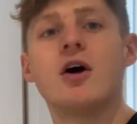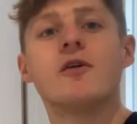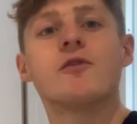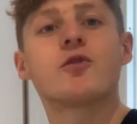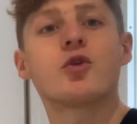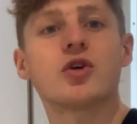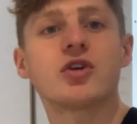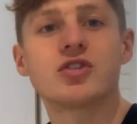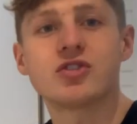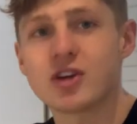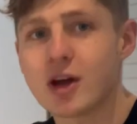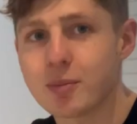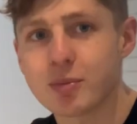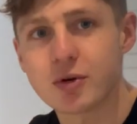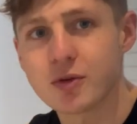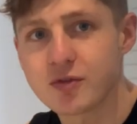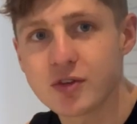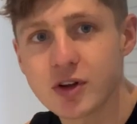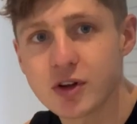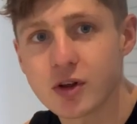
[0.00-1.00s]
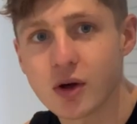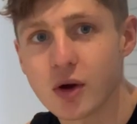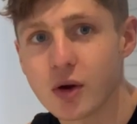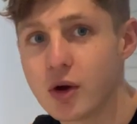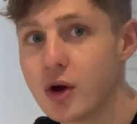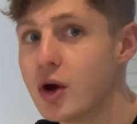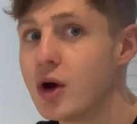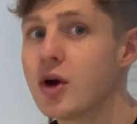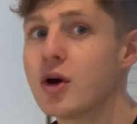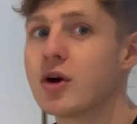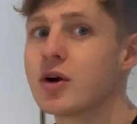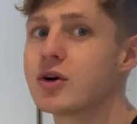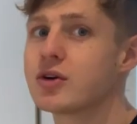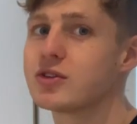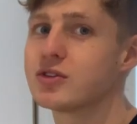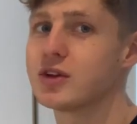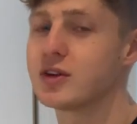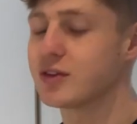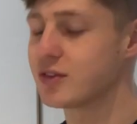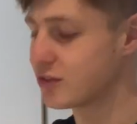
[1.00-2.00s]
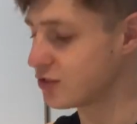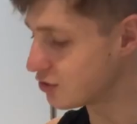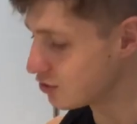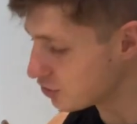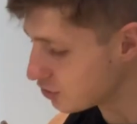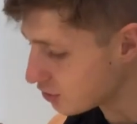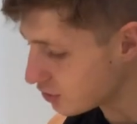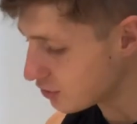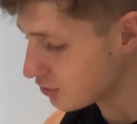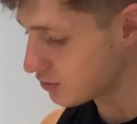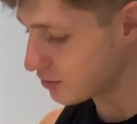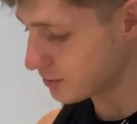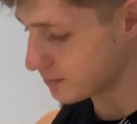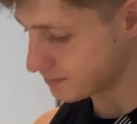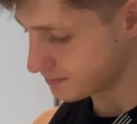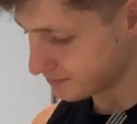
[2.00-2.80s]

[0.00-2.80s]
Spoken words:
for a separate video. So it's just